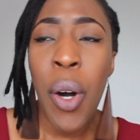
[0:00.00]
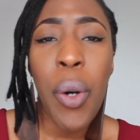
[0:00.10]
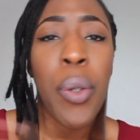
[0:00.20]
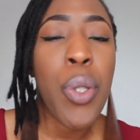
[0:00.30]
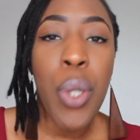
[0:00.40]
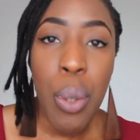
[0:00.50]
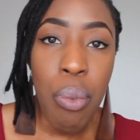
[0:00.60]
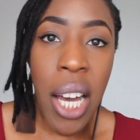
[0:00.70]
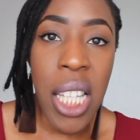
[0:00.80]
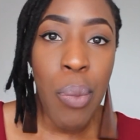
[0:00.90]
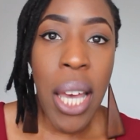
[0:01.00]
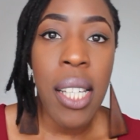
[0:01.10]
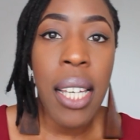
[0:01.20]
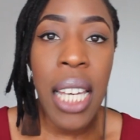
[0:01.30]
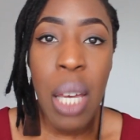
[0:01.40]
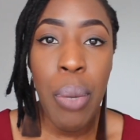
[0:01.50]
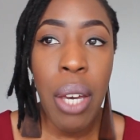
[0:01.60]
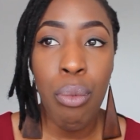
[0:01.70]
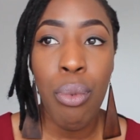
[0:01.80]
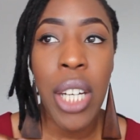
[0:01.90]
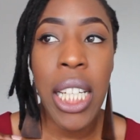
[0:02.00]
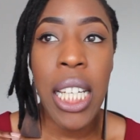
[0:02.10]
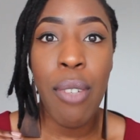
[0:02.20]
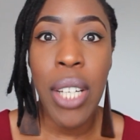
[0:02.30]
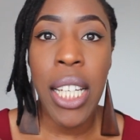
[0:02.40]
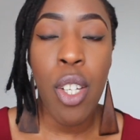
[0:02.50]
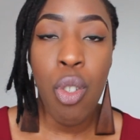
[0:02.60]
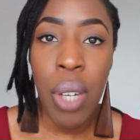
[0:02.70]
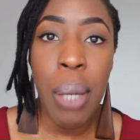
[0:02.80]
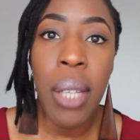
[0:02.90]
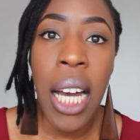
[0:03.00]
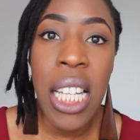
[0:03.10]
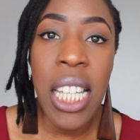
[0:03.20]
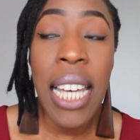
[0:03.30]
or two bridesmaids, and keep it really streamlined.